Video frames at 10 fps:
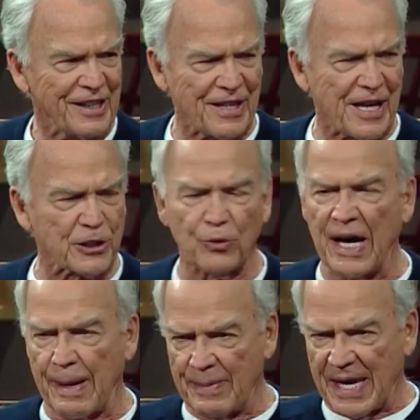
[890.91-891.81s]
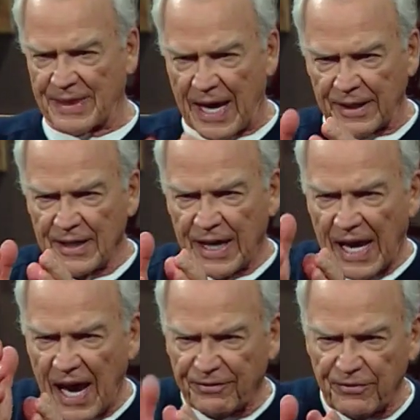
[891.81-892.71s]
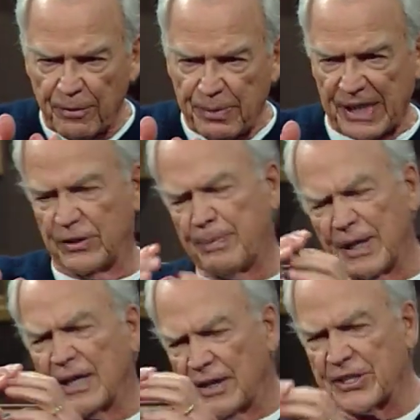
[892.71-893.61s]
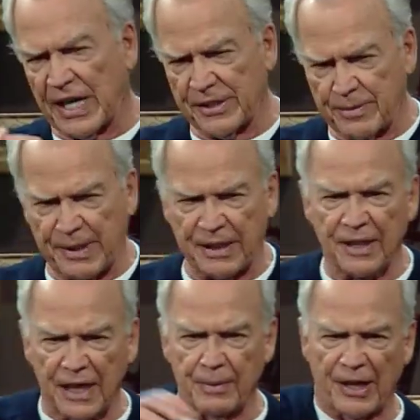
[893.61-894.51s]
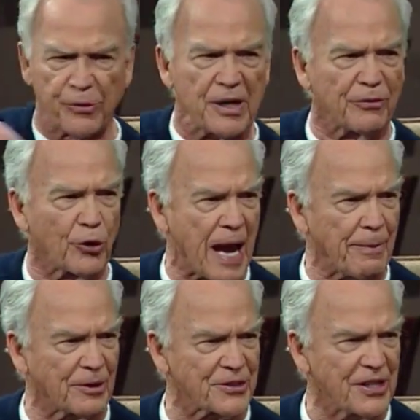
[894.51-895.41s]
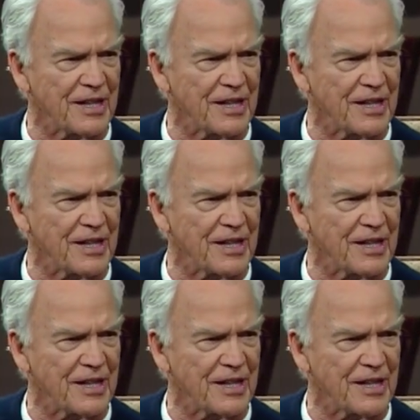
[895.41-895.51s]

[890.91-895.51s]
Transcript: And that's why I make that half of a beet, depending on the size of the beet, and about three or four apples.